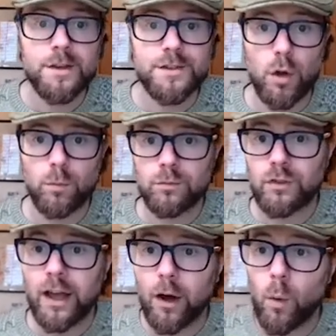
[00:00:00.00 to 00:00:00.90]
So
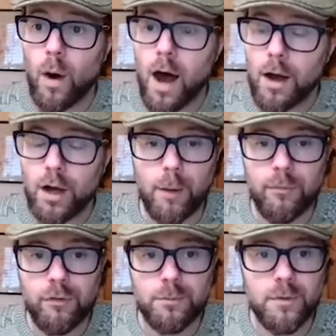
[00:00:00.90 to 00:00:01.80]
terroir
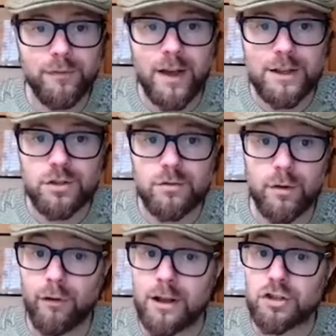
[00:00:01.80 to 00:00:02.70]
comes from the French, the
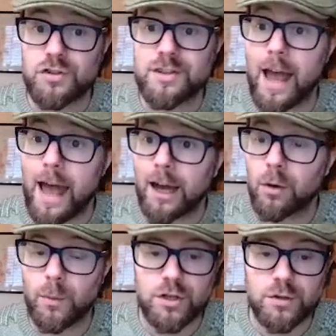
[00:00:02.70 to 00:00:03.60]
French terre,
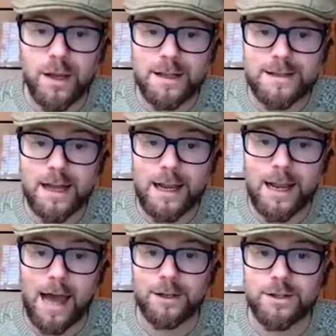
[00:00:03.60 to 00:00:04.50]
which means
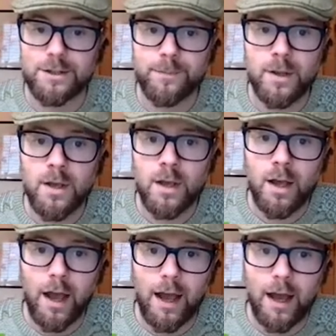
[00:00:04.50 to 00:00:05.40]
land.
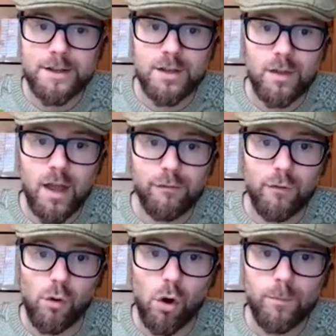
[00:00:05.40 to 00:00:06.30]
Uh, so
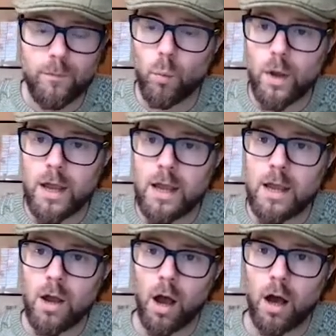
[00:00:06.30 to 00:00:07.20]
therefore,
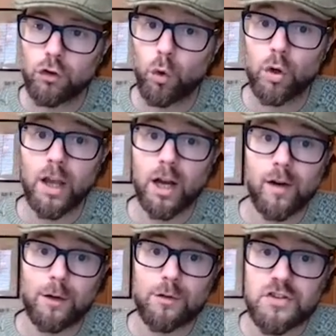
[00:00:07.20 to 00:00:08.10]
we are talking
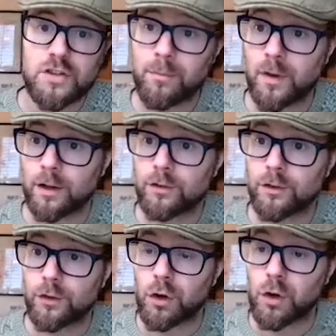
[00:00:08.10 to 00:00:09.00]
around something to
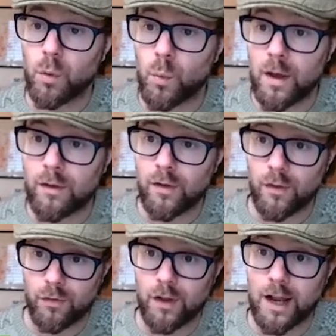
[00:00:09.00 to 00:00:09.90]
do with
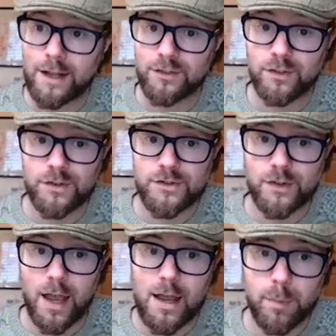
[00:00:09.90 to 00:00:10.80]
the
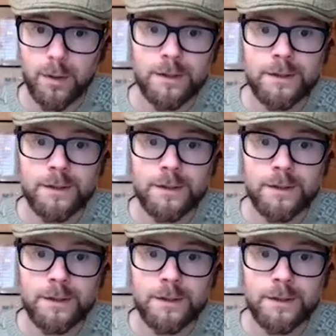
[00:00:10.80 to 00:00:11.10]
landscape,